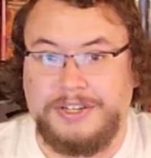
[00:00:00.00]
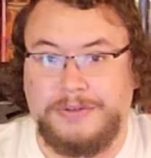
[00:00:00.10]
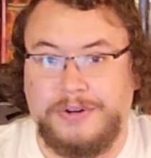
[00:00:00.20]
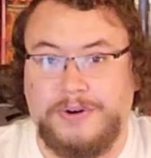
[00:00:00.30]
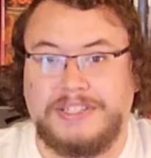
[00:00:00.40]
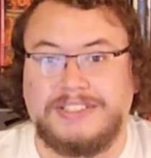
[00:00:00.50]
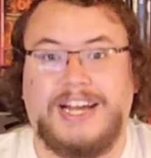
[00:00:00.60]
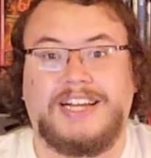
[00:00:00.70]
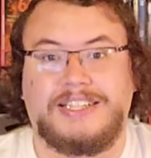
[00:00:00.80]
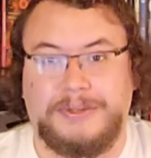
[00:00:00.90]
you know
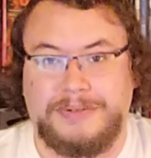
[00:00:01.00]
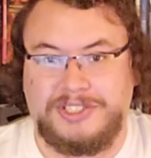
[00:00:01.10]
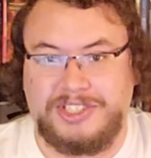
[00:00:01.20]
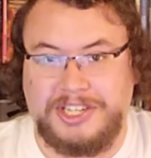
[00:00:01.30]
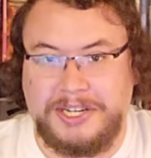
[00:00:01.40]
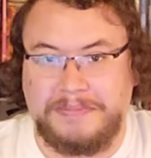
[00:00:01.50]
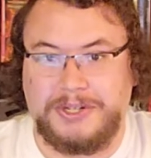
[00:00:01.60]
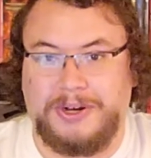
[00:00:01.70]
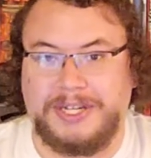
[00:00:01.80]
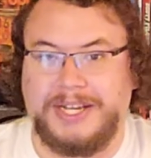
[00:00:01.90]
exactly which scene I'm
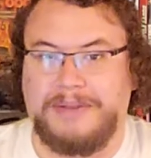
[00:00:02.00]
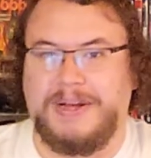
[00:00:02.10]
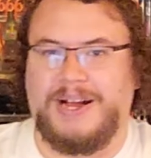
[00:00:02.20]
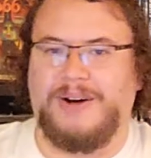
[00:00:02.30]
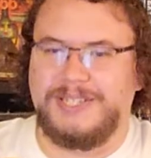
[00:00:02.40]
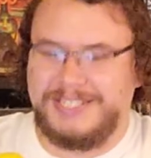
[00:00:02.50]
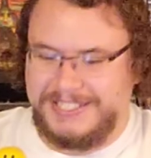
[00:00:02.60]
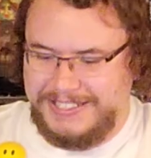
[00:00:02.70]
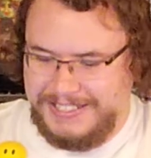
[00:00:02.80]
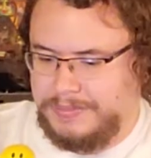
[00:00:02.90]
talking
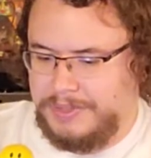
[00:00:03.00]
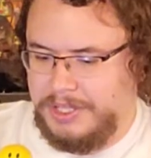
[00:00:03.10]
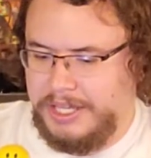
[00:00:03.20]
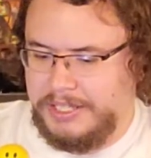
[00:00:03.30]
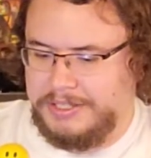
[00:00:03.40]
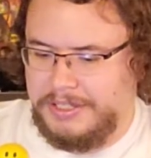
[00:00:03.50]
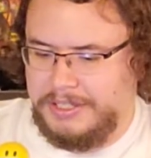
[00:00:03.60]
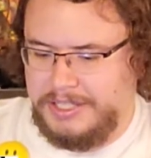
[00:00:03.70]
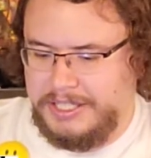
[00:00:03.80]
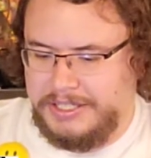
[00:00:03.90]
about. Next on
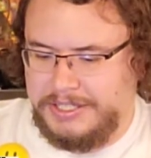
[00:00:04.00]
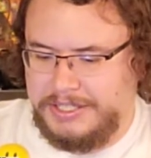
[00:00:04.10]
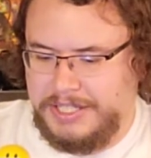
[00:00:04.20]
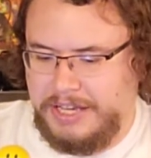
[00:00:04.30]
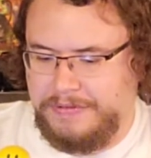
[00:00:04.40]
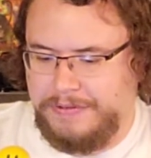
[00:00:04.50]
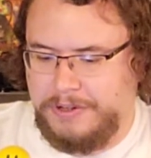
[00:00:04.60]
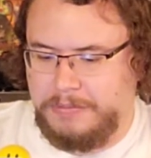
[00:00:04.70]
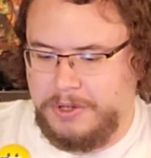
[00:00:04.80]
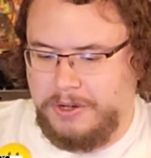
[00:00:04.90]
the list, a
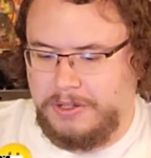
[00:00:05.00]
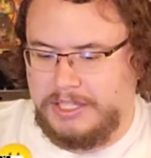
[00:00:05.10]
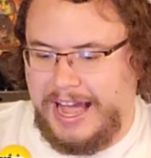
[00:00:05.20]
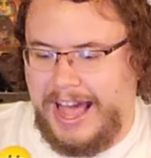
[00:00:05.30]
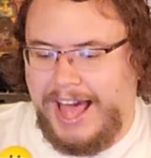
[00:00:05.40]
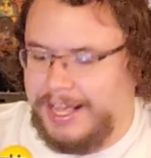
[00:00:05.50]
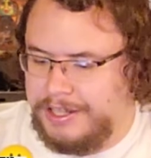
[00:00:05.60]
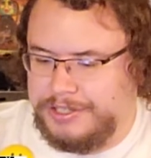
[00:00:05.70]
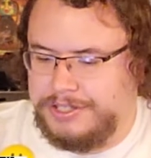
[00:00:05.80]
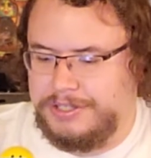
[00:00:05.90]
film called
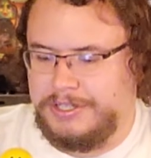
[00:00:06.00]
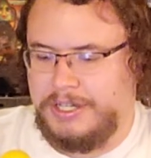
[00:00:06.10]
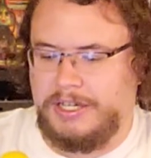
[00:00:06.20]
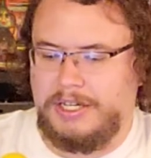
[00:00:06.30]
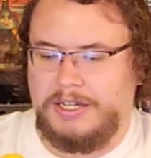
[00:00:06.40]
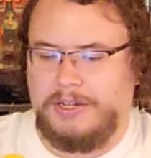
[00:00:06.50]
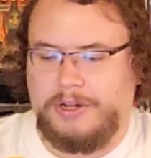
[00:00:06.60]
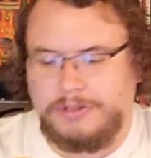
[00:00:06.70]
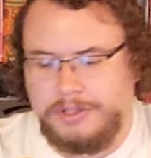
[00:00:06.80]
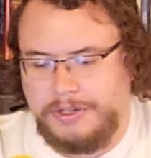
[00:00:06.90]
Axe,
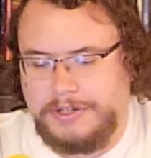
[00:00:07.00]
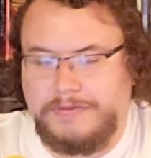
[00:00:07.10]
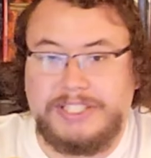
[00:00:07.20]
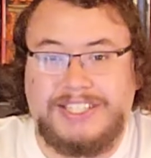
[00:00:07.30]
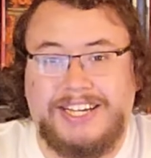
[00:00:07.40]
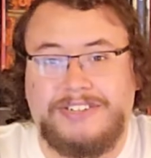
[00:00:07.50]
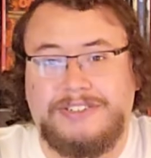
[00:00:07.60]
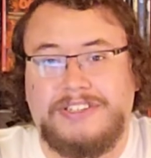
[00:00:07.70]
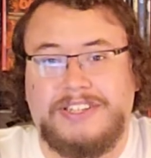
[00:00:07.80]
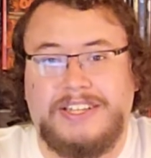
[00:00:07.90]
alternatively
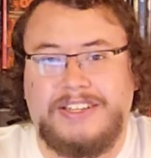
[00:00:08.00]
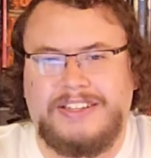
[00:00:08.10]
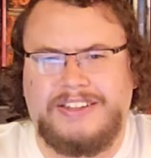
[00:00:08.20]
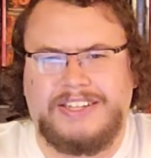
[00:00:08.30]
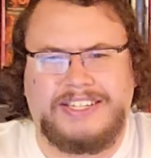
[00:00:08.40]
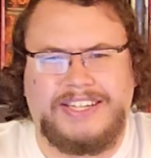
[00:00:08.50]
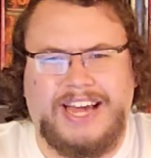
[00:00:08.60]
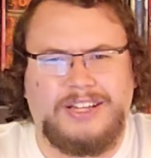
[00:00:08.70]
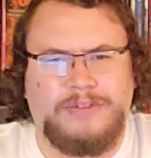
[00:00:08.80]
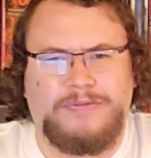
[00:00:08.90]
titled uh, the
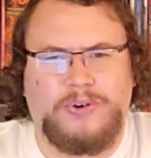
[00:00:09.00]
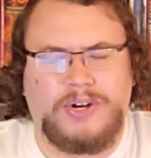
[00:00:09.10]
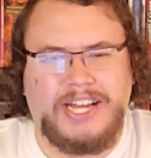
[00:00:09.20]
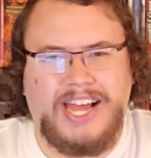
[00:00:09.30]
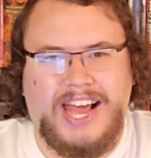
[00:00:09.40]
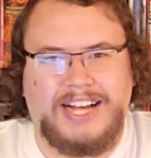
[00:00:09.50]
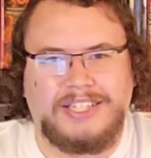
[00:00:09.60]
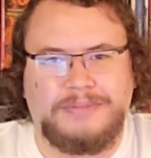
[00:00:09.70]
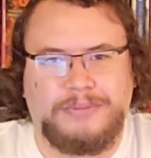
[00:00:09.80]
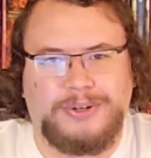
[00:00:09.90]
California
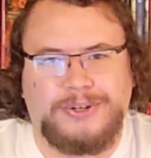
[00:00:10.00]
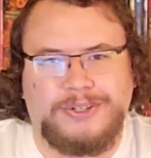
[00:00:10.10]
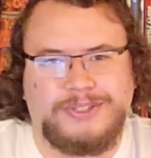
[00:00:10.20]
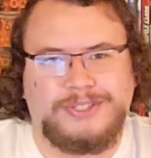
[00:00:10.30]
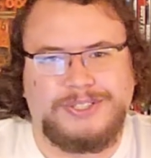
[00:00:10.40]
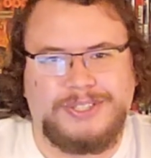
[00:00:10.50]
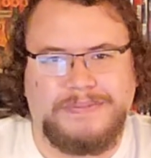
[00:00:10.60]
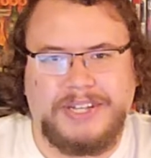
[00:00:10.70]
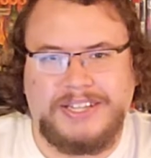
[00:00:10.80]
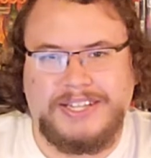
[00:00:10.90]
Axe Murders,
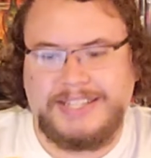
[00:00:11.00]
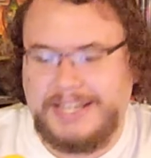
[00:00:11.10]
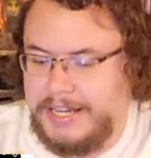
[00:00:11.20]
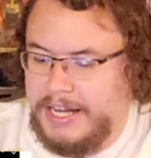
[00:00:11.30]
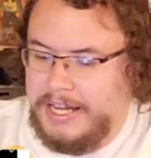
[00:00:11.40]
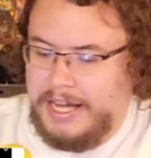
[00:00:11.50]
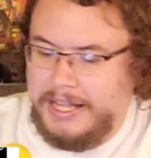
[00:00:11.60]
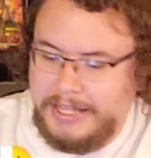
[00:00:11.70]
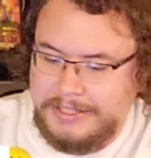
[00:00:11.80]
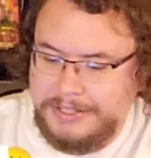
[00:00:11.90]
something like that.
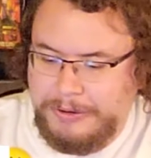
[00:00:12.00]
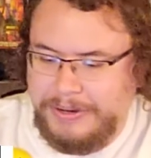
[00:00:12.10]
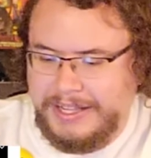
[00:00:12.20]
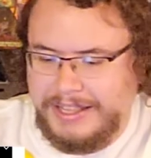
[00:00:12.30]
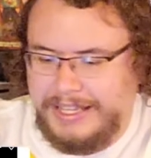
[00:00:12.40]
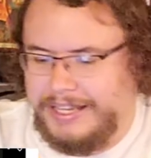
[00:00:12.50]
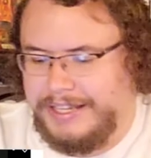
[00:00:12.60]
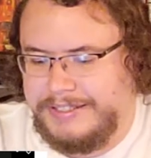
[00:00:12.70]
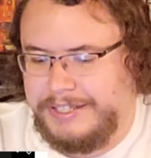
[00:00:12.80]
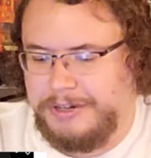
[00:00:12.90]
And that's going in the
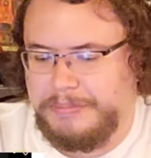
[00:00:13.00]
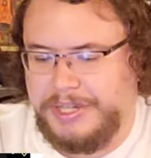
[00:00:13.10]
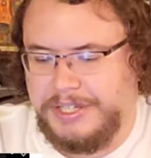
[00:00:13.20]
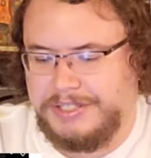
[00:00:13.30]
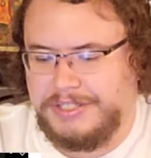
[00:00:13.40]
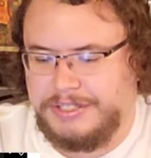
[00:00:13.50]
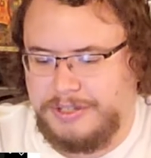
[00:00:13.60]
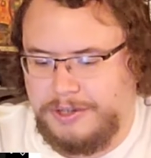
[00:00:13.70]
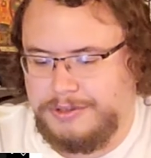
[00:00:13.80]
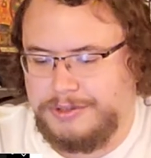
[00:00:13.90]
E tier because it is
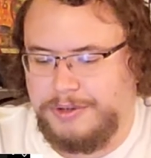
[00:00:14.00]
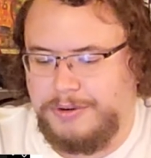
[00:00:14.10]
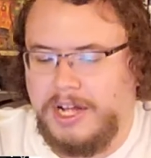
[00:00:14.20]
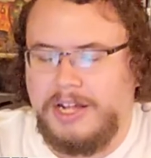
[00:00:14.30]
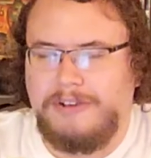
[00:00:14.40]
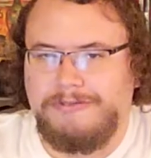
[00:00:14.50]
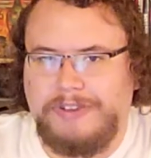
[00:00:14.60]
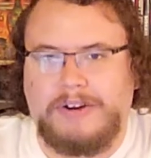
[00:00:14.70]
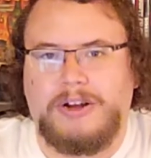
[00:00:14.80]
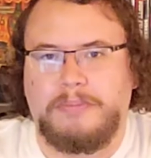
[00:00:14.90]
also
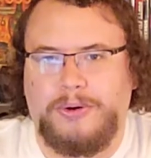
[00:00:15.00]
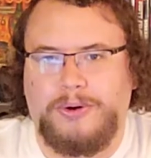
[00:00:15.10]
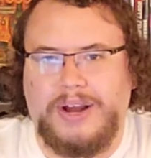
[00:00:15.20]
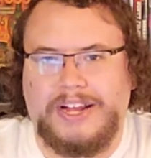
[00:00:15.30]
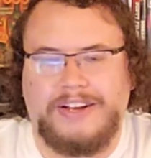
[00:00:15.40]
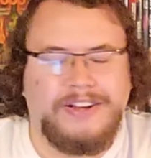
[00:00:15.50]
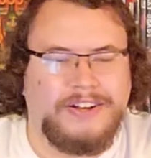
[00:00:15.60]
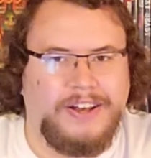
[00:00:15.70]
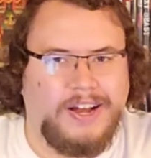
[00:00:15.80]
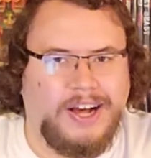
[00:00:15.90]
very boring.
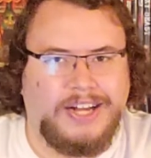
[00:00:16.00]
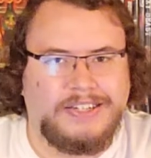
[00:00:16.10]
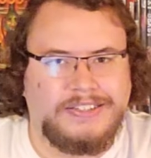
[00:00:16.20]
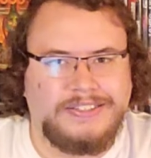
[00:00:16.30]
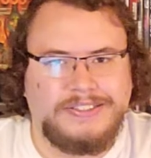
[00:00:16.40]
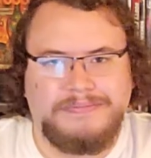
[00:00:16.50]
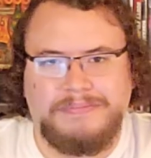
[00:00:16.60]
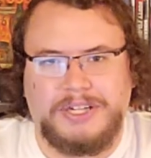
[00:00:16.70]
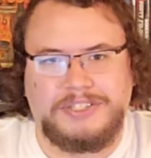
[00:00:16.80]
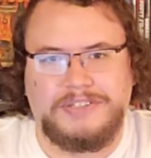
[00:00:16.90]
Not
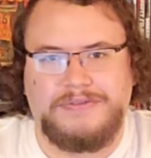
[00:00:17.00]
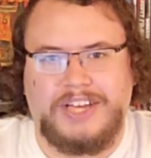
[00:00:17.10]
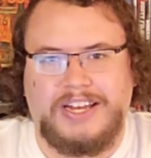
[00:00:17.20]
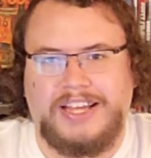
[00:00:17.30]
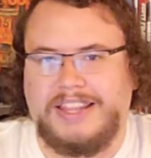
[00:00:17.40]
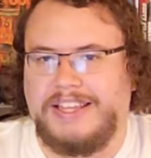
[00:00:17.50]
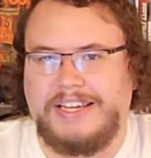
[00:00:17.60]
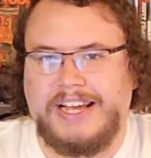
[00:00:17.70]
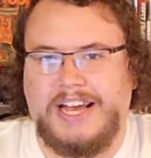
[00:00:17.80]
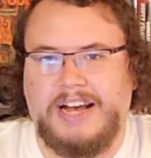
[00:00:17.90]
much of
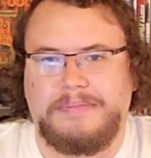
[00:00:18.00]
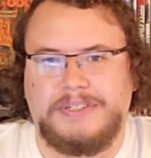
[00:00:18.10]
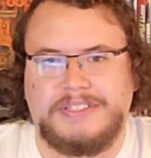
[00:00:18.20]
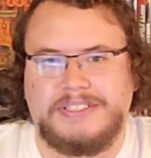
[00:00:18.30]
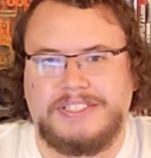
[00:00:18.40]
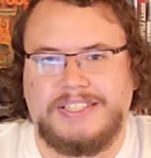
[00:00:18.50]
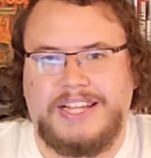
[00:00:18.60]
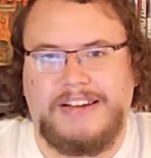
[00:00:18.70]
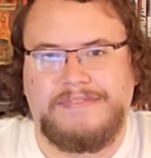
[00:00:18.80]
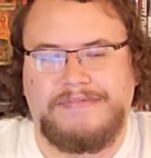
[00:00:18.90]
anything happens in
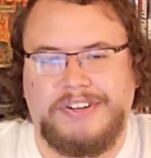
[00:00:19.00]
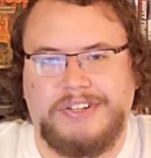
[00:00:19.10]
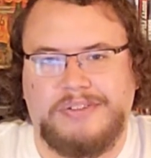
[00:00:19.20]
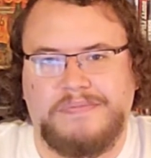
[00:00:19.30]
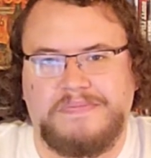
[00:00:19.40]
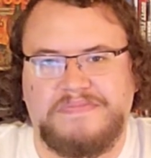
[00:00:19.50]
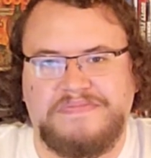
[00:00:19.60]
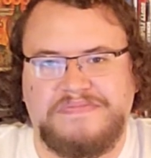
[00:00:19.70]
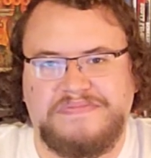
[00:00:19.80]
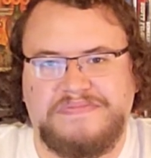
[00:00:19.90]
that film
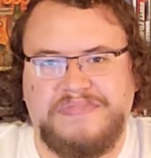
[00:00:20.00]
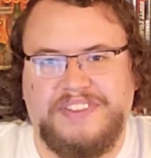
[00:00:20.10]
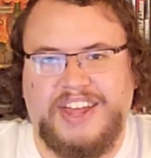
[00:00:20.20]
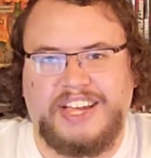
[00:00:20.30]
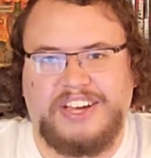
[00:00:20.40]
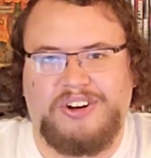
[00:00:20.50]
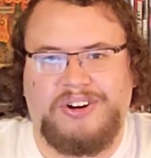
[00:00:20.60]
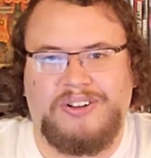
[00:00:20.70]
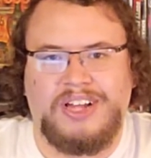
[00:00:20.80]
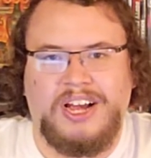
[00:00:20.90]
like at
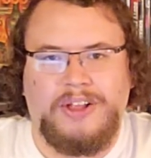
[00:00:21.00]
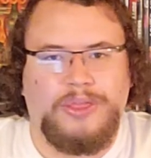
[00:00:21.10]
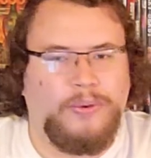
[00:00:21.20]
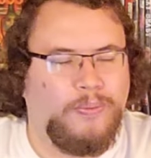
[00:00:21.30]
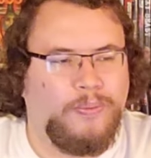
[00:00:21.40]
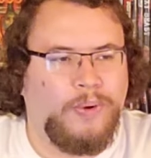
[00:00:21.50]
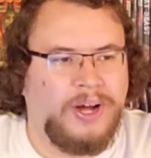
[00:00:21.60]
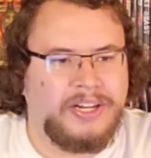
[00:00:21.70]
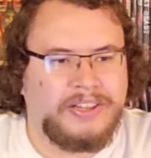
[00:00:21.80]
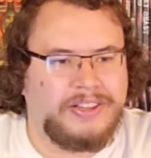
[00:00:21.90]
all. The
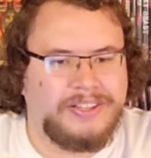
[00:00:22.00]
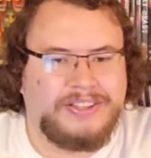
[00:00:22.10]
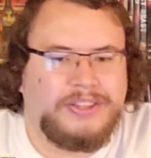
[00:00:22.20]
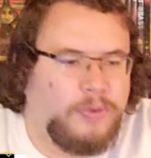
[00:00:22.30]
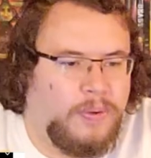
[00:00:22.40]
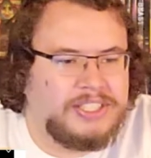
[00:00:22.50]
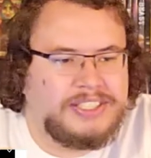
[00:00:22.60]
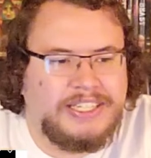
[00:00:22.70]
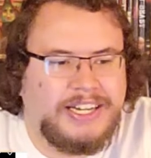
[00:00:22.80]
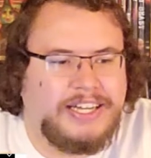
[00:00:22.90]
one th- the one
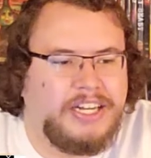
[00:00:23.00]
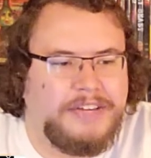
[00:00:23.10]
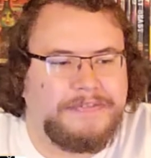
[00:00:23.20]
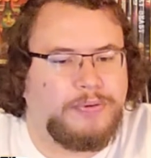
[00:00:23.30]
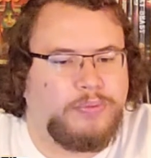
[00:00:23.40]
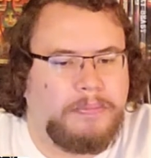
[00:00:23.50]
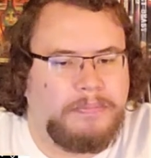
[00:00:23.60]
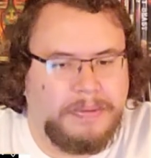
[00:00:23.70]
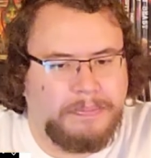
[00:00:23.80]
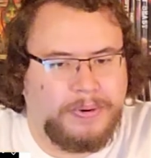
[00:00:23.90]
scene I can even
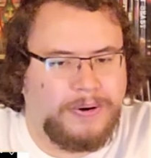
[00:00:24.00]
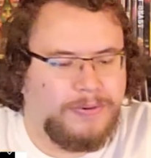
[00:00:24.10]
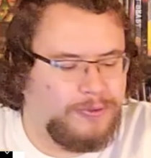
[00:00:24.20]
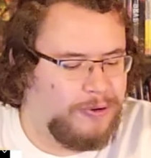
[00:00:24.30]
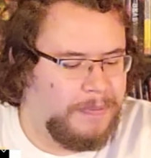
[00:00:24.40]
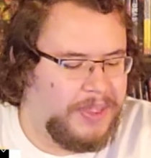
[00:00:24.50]
remember from